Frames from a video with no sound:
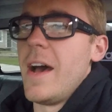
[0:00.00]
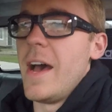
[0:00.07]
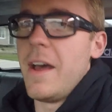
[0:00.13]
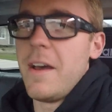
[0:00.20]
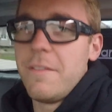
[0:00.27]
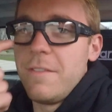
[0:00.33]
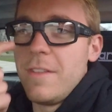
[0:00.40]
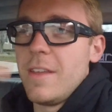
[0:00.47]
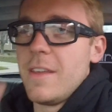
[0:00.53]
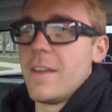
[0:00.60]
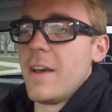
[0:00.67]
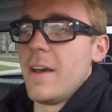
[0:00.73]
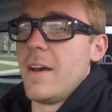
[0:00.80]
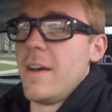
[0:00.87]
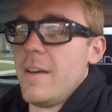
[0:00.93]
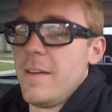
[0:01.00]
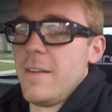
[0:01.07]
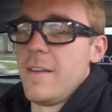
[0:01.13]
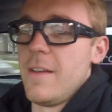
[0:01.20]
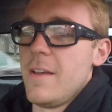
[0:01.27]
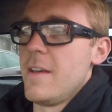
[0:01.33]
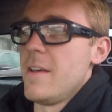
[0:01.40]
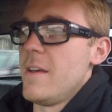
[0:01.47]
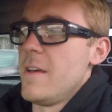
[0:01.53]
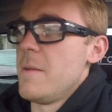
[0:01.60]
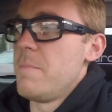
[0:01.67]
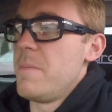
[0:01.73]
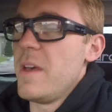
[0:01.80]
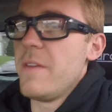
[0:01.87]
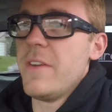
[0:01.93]
I have the
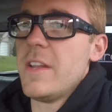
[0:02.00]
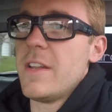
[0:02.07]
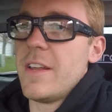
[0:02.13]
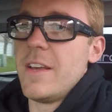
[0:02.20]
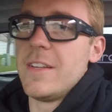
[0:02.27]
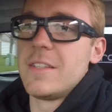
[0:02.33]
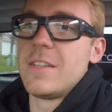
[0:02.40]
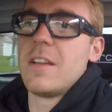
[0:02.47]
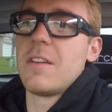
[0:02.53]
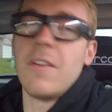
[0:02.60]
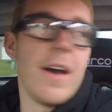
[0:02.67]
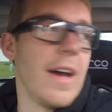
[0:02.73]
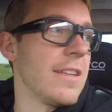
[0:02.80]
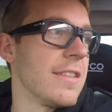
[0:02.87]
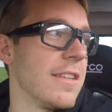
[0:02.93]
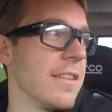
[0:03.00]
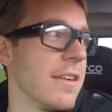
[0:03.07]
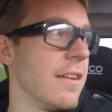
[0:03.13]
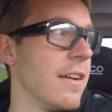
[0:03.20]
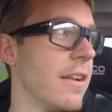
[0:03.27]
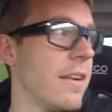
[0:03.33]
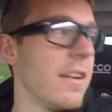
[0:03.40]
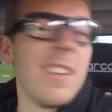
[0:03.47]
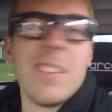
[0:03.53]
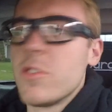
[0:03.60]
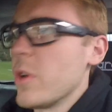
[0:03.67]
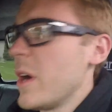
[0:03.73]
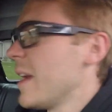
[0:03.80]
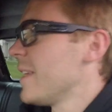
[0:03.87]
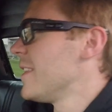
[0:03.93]
pivot sunglasses on,
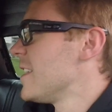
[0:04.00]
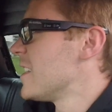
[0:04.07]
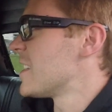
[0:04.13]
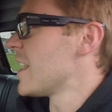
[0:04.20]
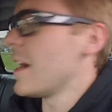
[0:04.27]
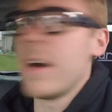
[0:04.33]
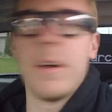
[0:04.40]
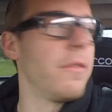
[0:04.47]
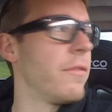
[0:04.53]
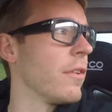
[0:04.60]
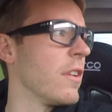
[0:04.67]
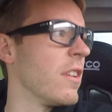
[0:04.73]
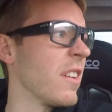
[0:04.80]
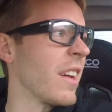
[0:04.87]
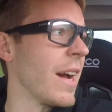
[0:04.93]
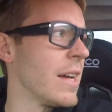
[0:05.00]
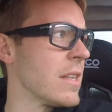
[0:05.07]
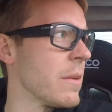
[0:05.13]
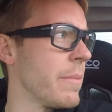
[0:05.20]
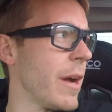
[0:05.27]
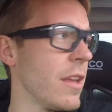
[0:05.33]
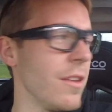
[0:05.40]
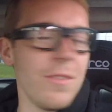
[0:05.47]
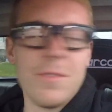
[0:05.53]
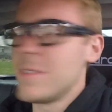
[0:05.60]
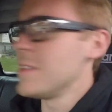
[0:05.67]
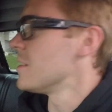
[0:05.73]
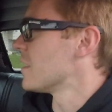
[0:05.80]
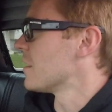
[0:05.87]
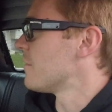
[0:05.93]
trying these out for you guys. I might use
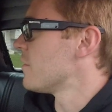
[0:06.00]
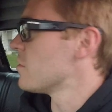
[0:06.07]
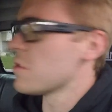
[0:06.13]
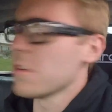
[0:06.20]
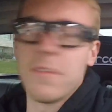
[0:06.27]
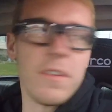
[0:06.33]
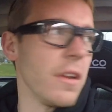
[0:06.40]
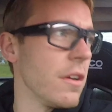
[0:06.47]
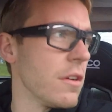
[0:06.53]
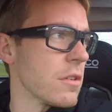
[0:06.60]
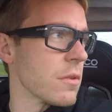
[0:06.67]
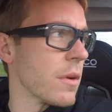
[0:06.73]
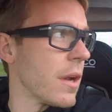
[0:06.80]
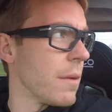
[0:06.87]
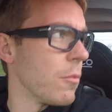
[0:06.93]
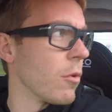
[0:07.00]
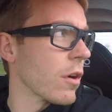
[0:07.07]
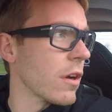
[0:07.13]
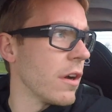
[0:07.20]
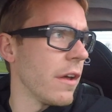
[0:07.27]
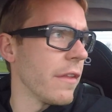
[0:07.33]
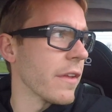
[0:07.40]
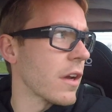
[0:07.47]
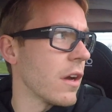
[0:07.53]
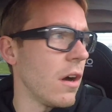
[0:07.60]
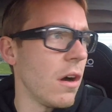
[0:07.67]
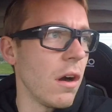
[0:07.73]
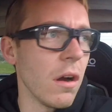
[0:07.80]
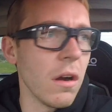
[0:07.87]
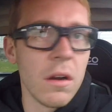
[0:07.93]
these in future videos when I'm working on the
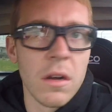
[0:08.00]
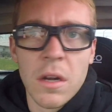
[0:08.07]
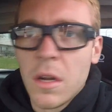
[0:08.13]
car.